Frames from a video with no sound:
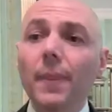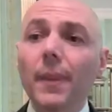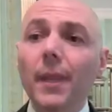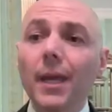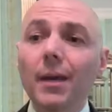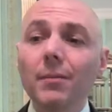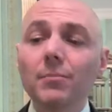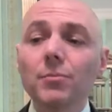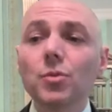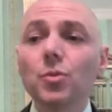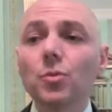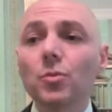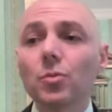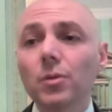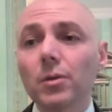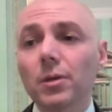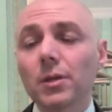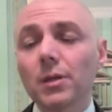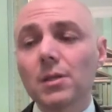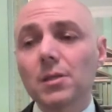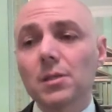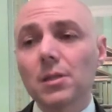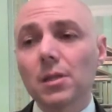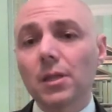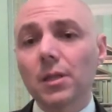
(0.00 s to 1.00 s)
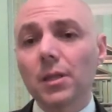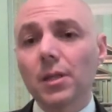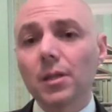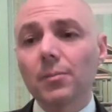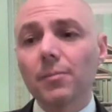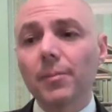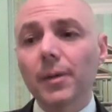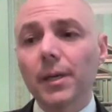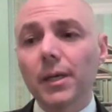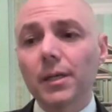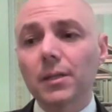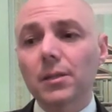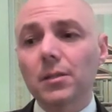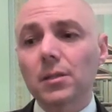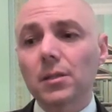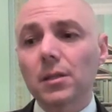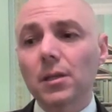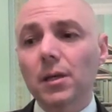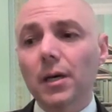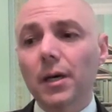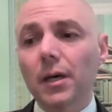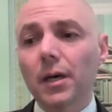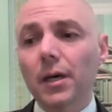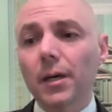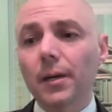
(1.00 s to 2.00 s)
mTOR is a little bit
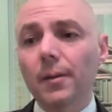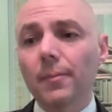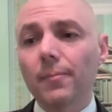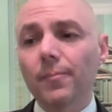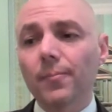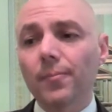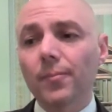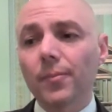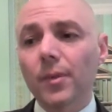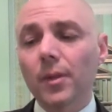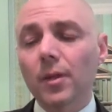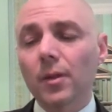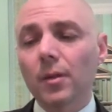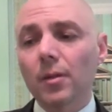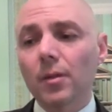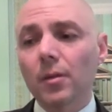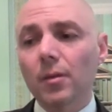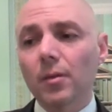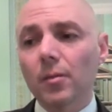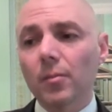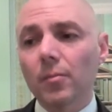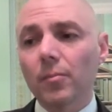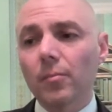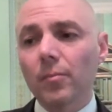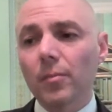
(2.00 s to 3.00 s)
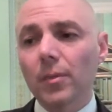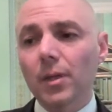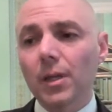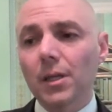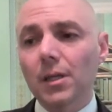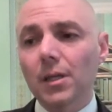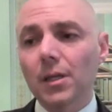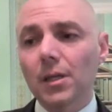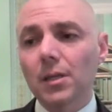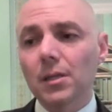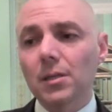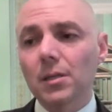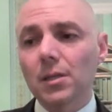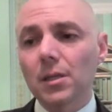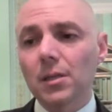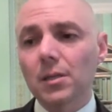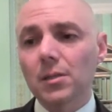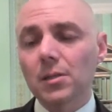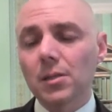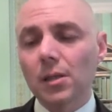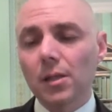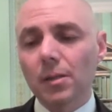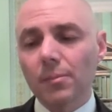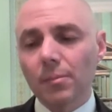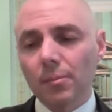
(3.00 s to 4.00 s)
um,
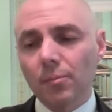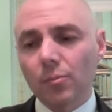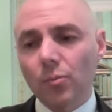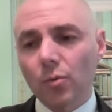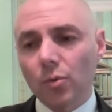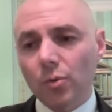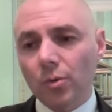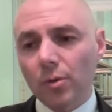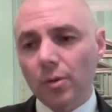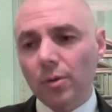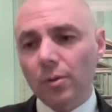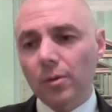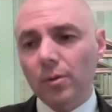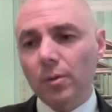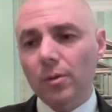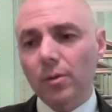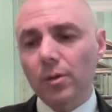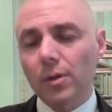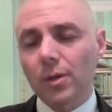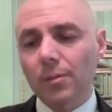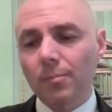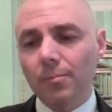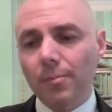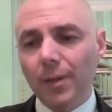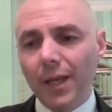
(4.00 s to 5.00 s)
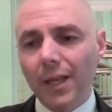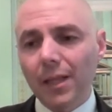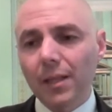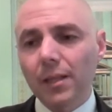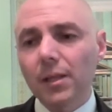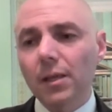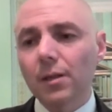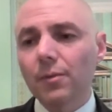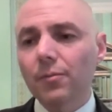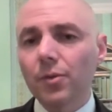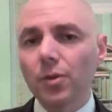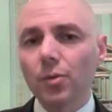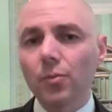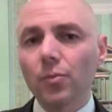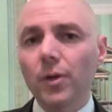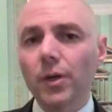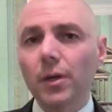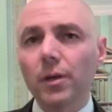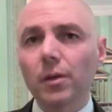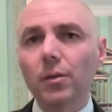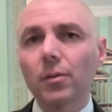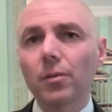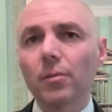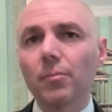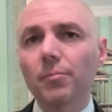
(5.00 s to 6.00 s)
is a little bit more compelling, if you
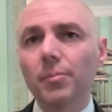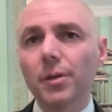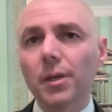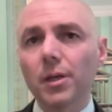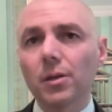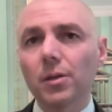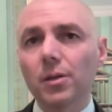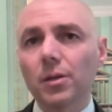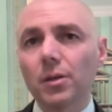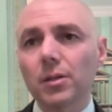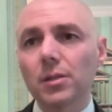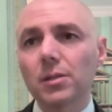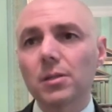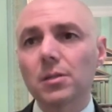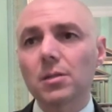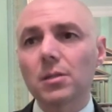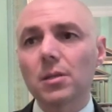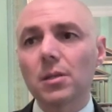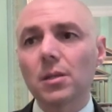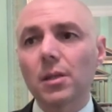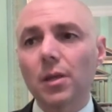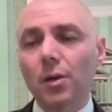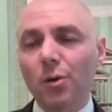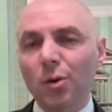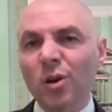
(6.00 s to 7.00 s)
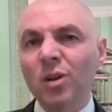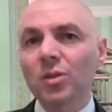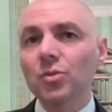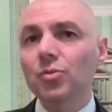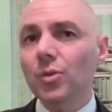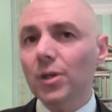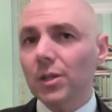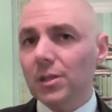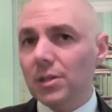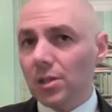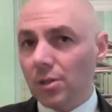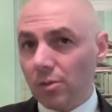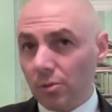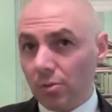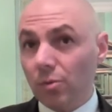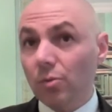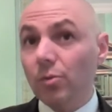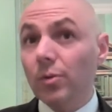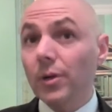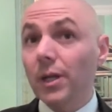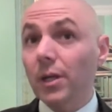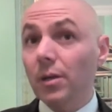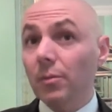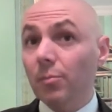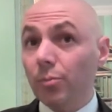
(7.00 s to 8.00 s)
will, because there are drugs that are
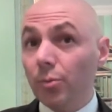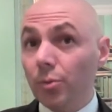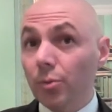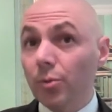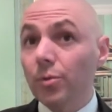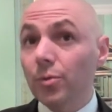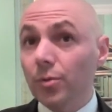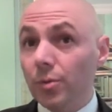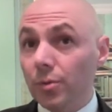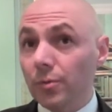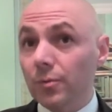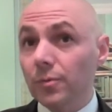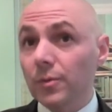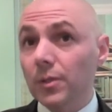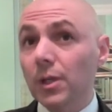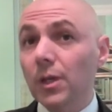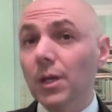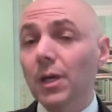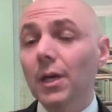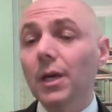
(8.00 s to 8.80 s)
already approved,